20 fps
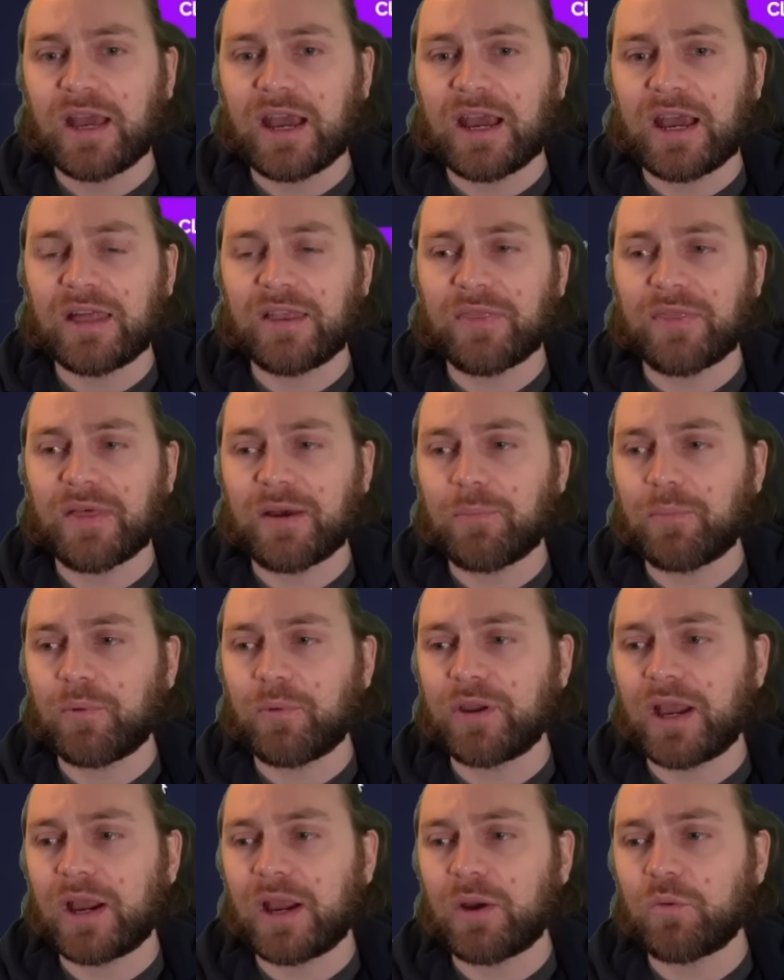And at that
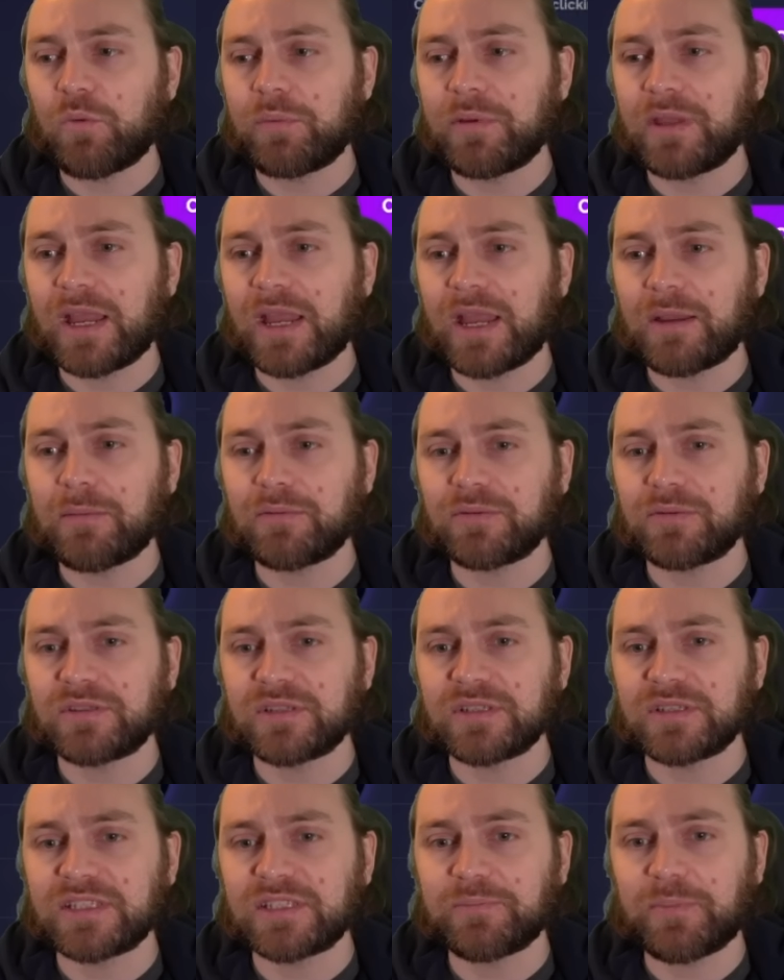point, I will be able
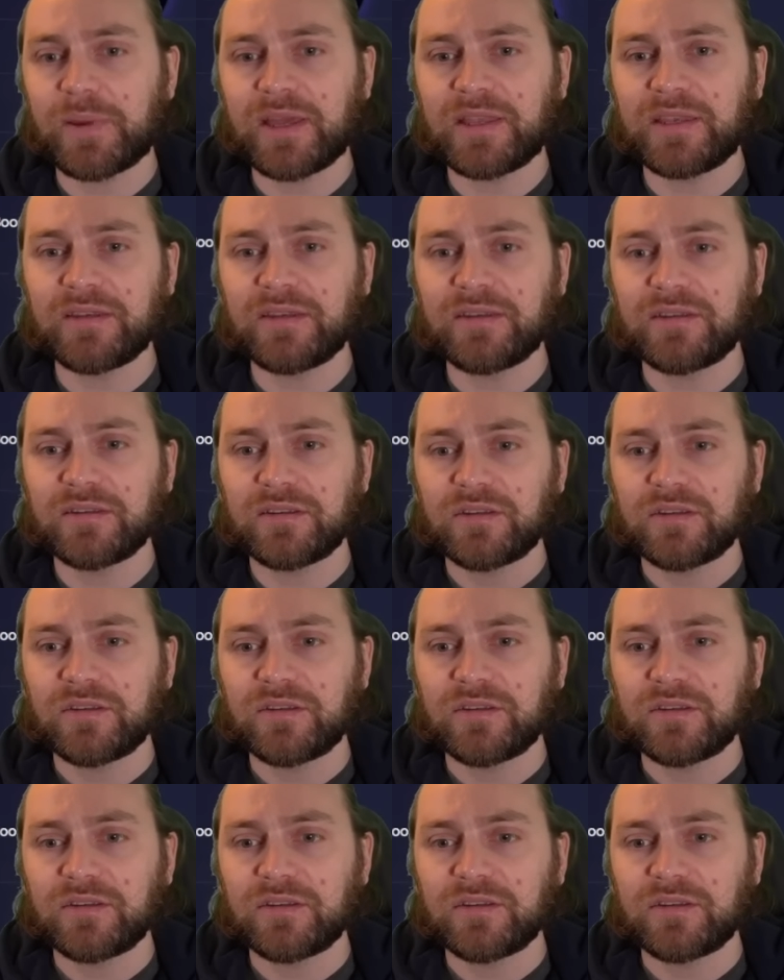to spend